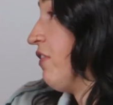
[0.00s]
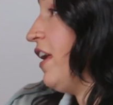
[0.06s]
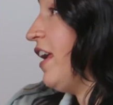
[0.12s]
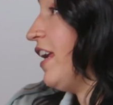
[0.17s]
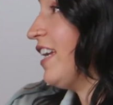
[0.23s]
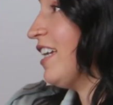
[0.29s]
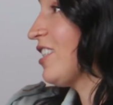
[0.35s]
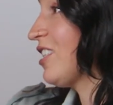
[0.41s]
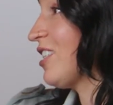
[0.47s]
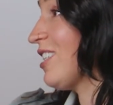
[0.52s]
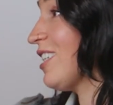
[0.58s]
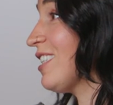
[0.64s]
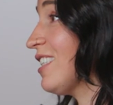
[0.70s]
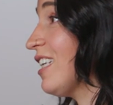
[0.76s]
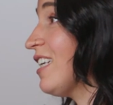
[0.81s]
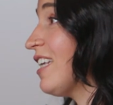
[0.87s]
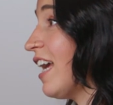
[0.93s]
Like, it's
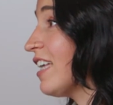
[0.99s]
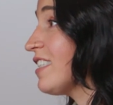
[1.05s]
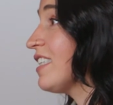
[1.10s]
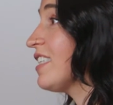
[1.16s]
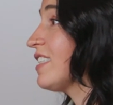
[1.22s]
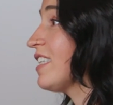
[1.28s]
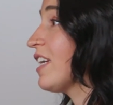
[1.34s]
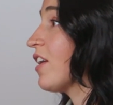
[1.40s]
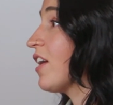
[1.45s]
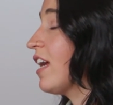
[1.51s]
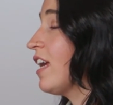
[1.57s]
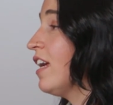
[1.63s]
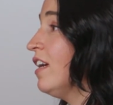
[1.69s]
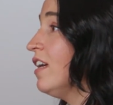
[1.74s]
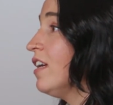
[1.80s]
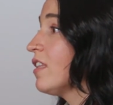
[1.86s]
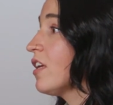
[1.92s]
just a necessary,